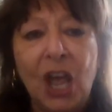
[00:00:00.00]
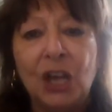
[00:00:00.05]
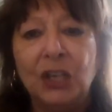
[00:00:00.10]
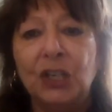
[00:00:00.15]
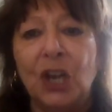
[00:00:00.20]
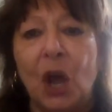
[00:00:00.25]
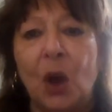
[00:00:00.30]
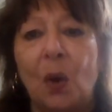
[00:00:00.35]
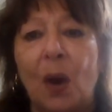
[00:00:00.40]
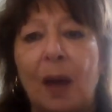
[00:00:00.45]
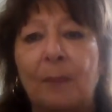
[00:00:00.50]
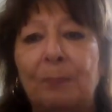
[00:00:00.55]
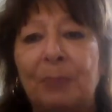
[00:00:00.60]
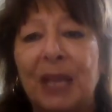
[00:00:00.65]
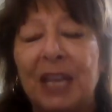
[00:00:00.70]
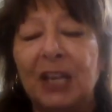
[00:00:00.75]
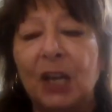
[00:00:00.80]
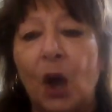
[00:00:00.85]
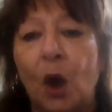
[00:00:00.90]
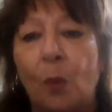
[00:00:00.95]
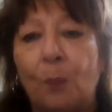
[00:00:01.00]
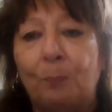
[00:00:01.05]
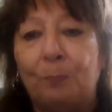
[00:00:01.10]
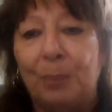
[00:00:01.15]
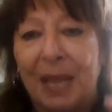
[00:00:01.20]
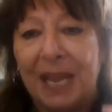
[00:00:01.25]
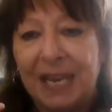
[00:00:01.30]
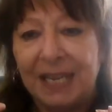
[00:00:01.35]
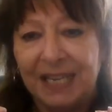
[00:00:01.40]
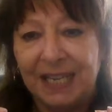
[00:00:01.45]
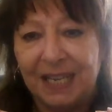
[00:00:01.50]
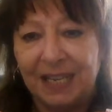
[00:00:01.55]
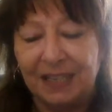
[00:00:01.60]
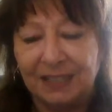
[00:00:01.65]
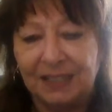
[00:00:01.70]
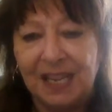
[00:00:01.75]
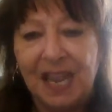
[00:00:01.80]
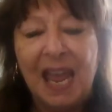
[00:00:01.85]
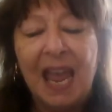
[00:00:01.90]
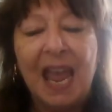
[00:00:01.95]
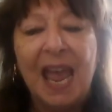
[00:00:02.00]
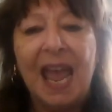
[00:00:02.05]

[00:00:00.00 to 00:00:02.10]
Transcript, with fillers: No, I'm being obedient